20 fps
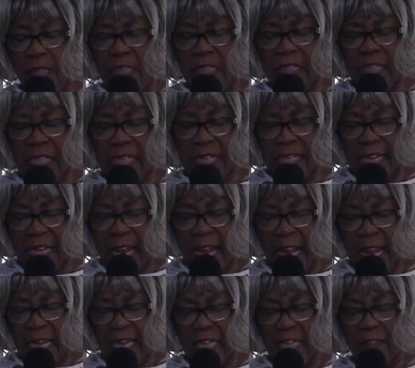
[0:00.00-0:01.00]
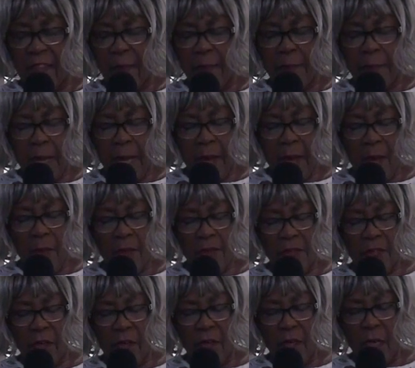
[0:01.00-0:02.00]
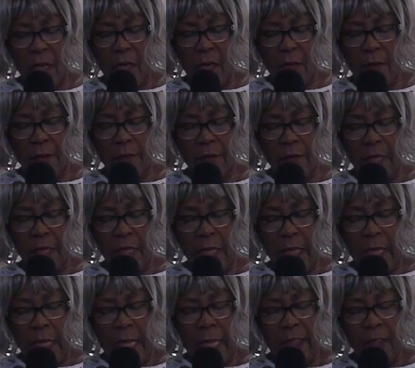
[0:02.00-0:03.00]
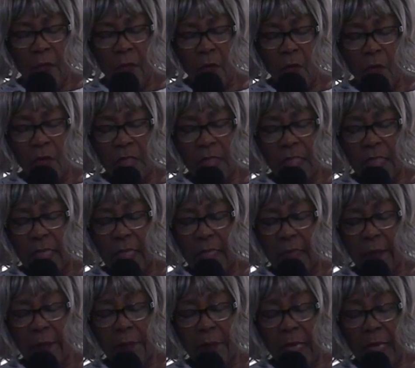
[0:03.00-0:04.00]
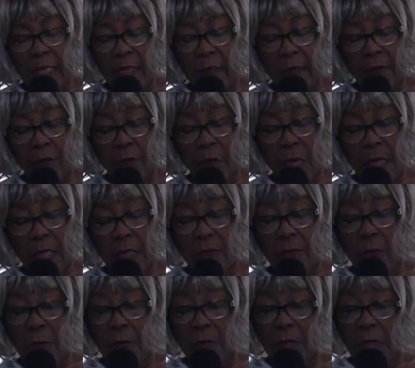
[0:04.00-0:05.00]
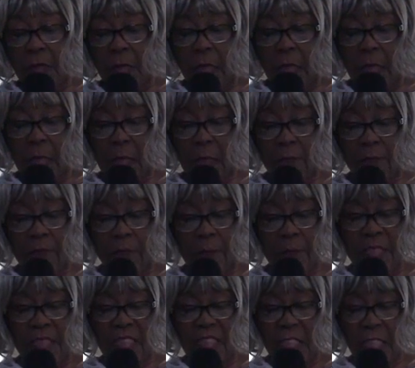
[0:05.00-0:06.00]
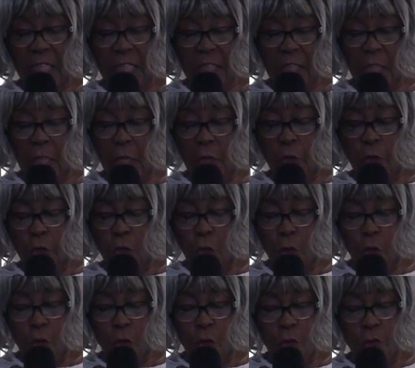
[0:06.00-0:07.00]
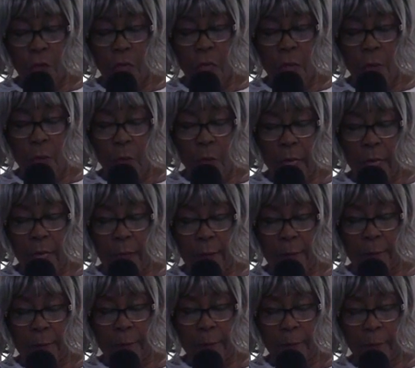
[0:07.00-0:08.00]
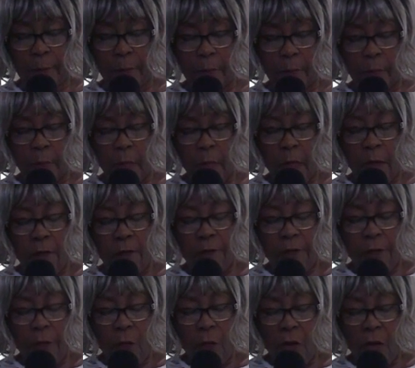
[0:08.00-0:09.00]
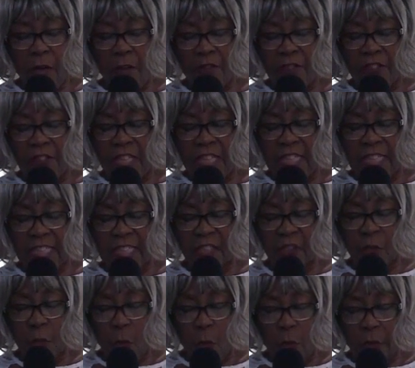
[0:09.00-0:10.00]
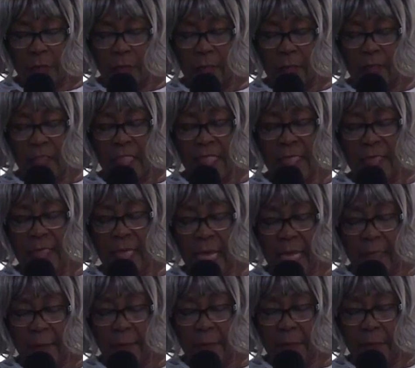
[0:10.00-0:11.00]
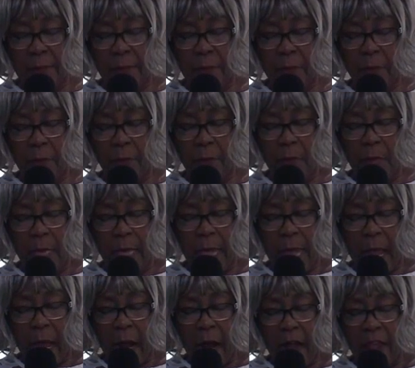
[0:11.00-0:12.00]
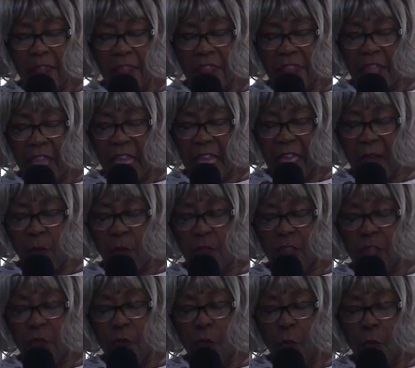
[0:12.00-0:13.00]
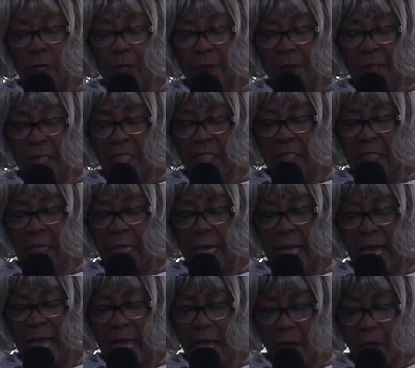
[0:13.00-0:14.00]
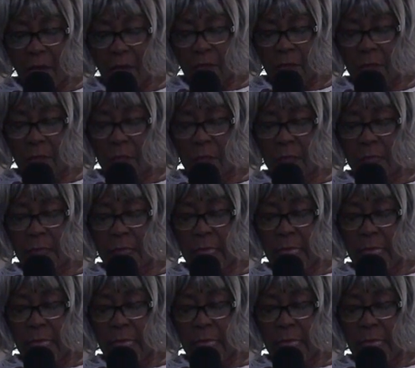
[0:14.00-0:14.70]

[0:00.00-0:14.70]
they denying the power thereof. And the Lord telling the body of Christ, from some, from such turn away. For of this sort, these kind of people, are they which creep into houses